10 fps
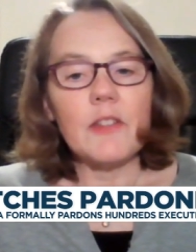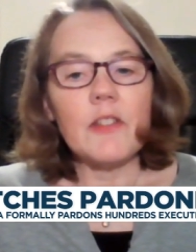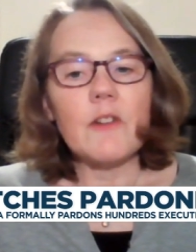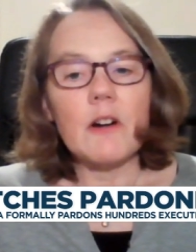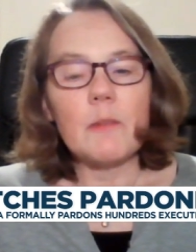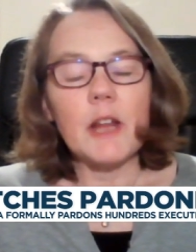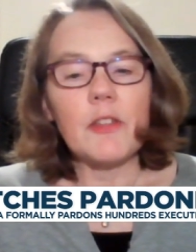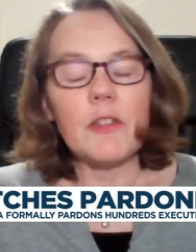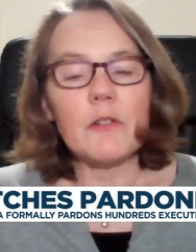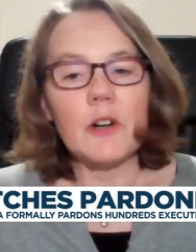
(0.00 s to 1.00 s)
think there are. I mean, I
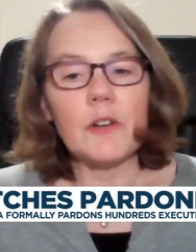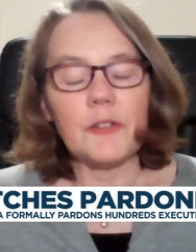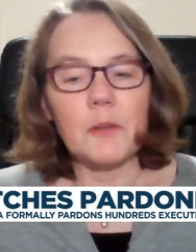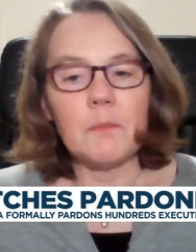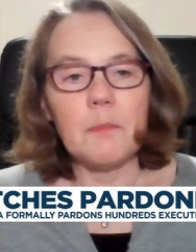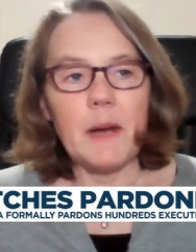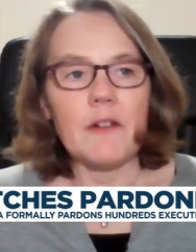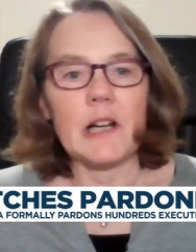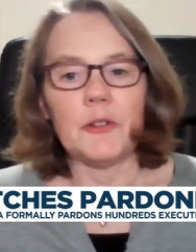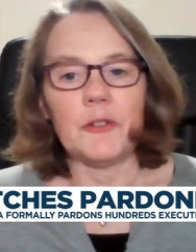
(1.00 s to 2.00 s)
think there are some
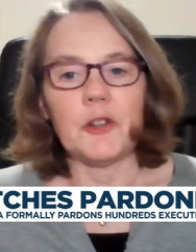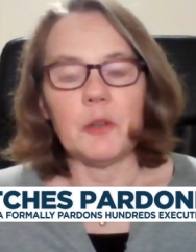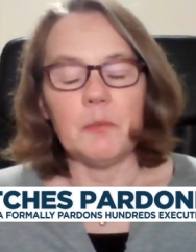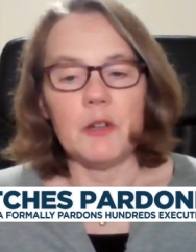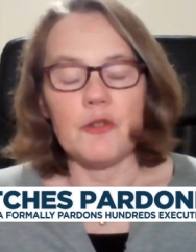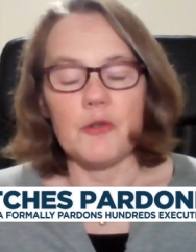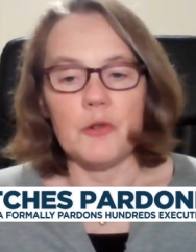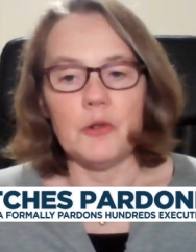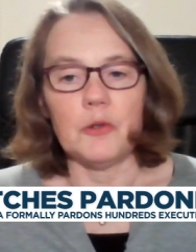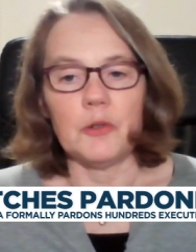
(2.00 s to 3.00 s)
parallels that can be
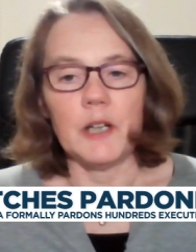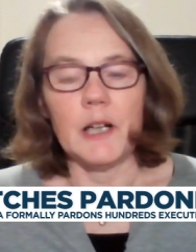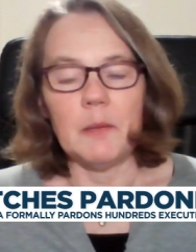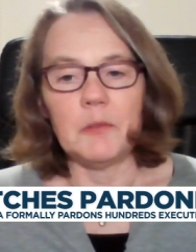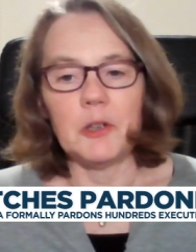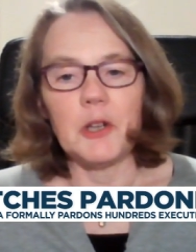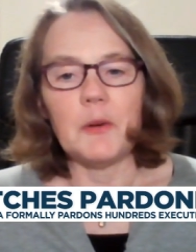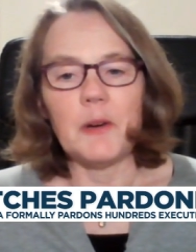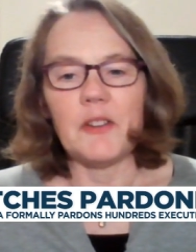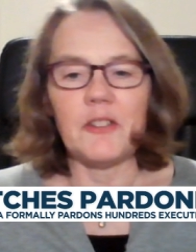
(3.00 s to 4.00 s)
drawn. Um,
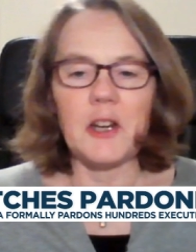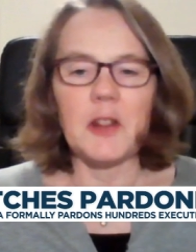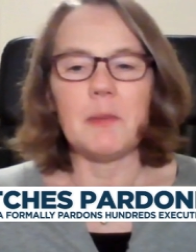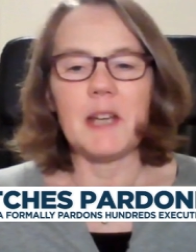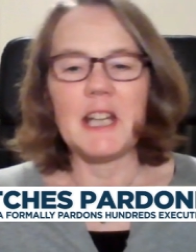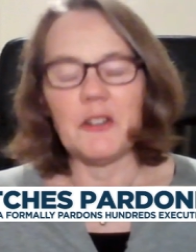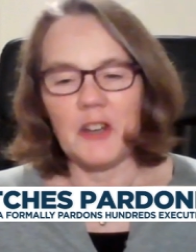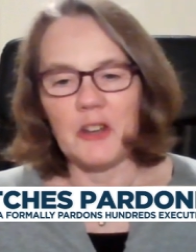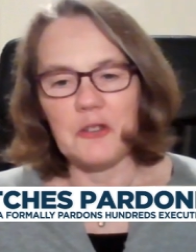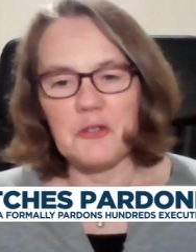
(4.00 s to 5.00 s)
although, as I said at the beginning, as a
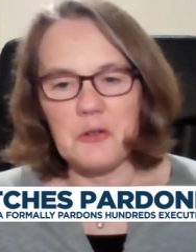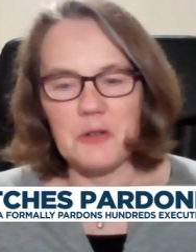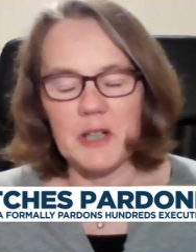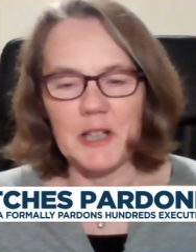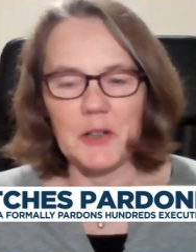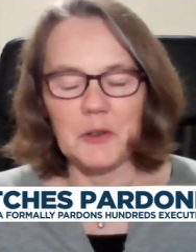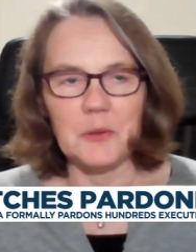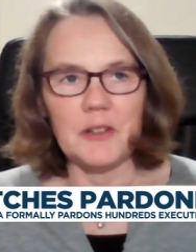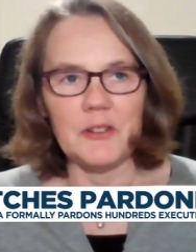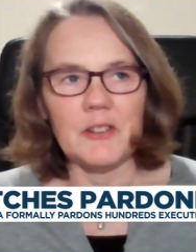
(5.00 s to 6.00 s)
historian, I
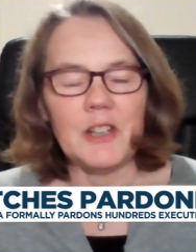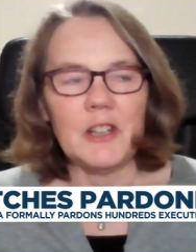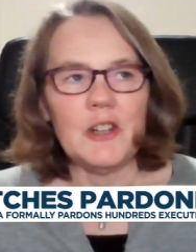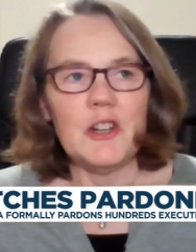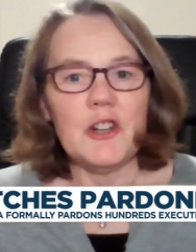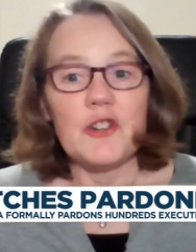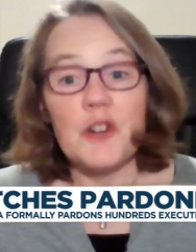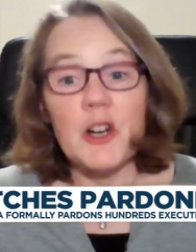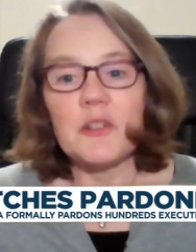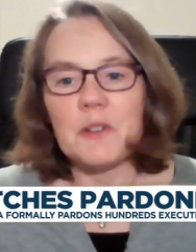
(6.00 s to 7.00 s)
always
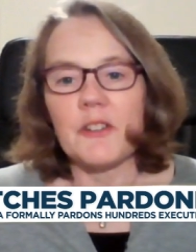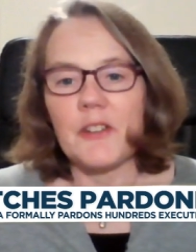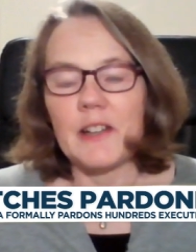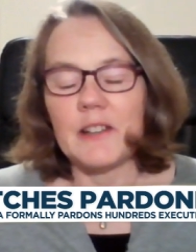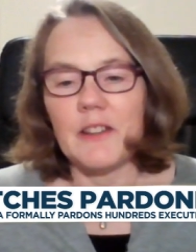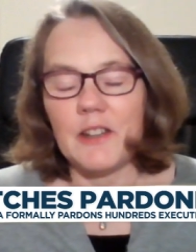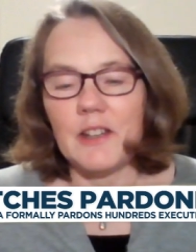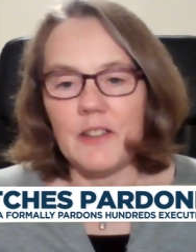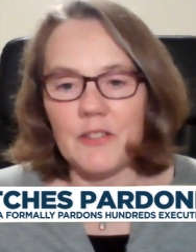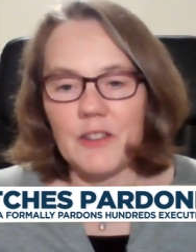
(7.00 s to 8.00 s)
try to understand
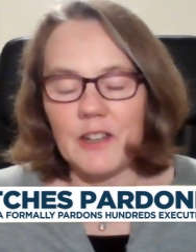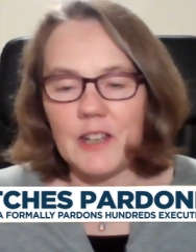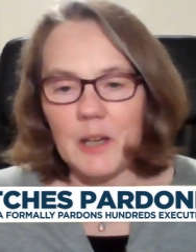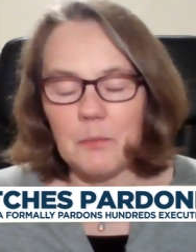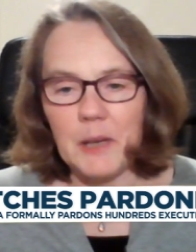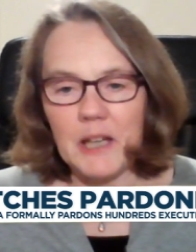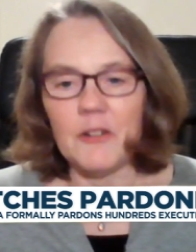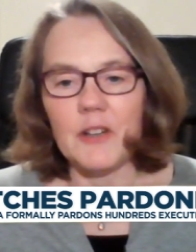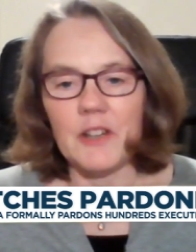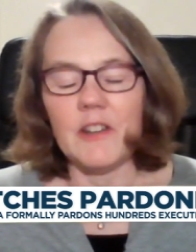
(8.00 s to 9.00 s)
the the
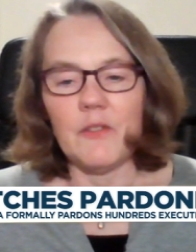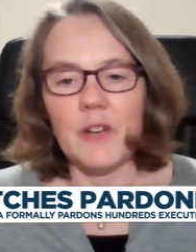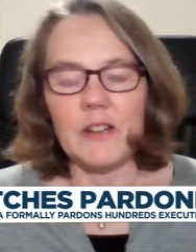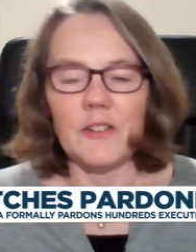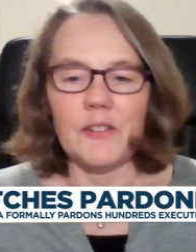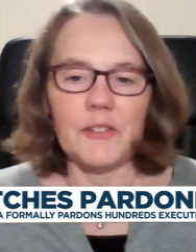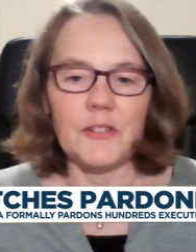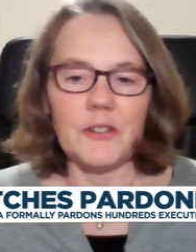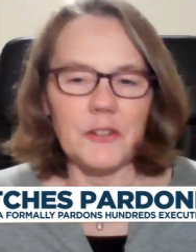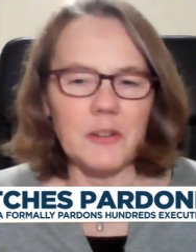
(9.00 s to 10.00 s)
period and the events
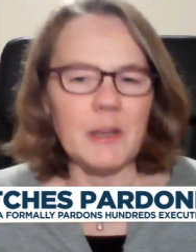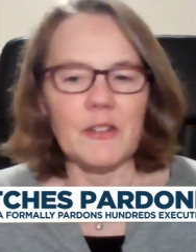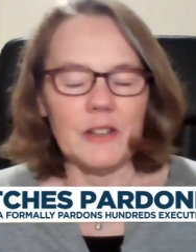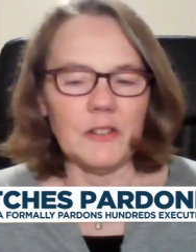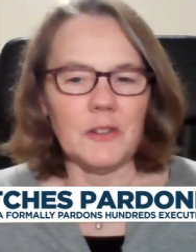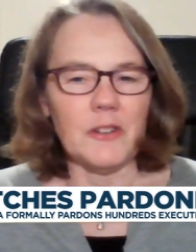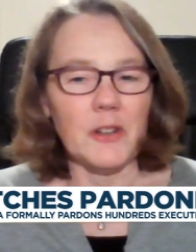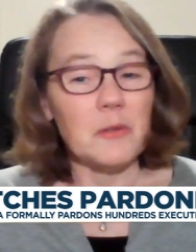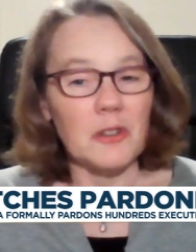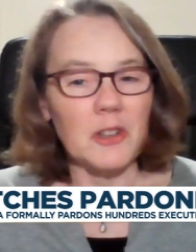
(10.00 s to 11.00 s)
to some extent on its
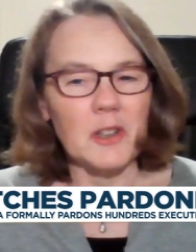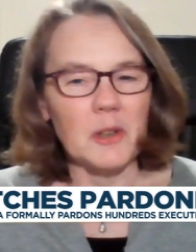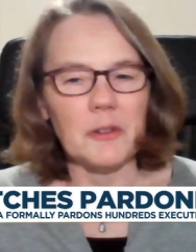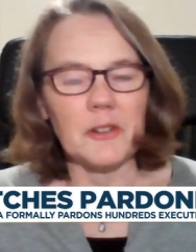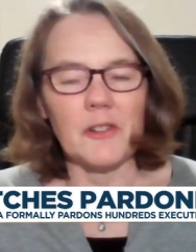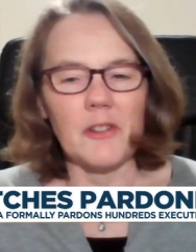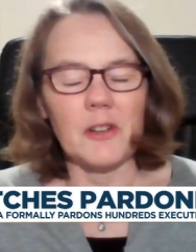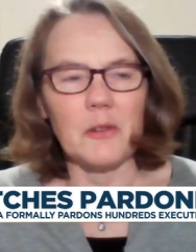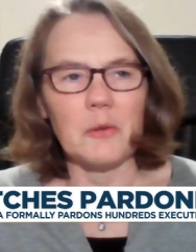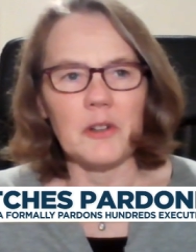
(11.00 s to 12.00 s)
own terms because I
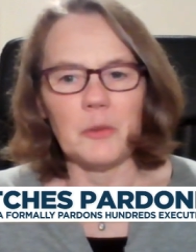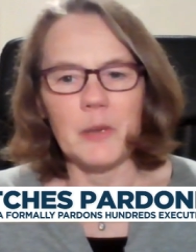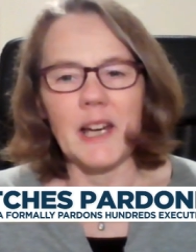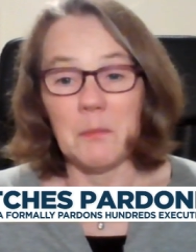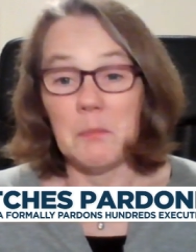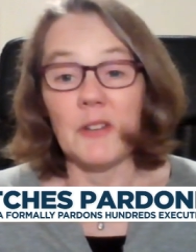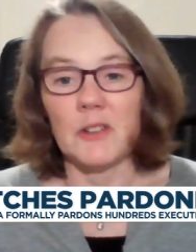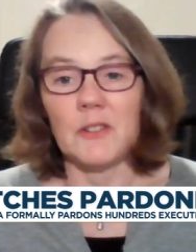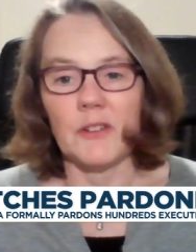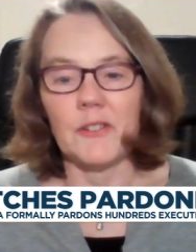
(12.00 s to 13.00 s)
think otherwise we can
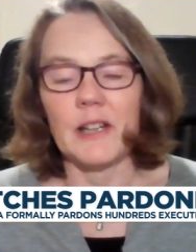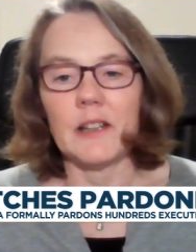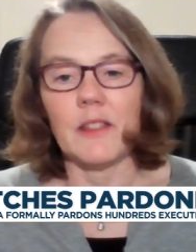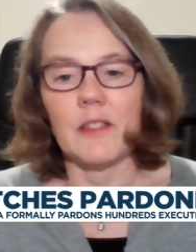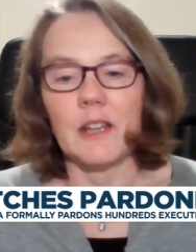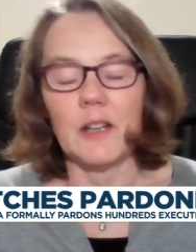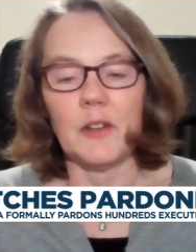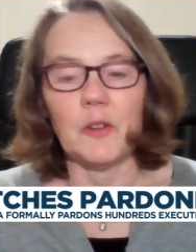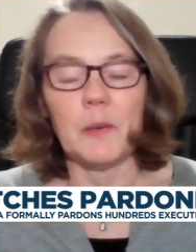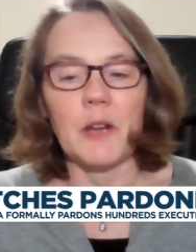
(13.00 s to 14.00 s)
misunderstand
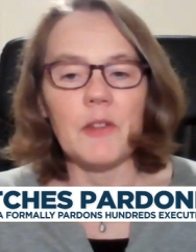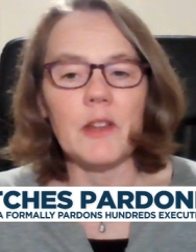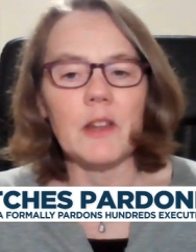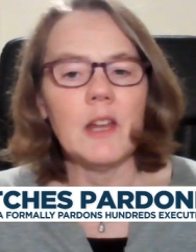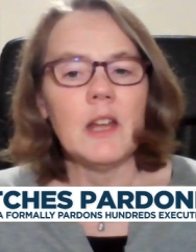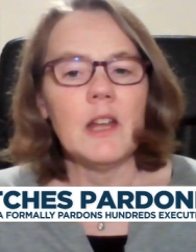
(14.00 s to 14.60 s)
things. But I think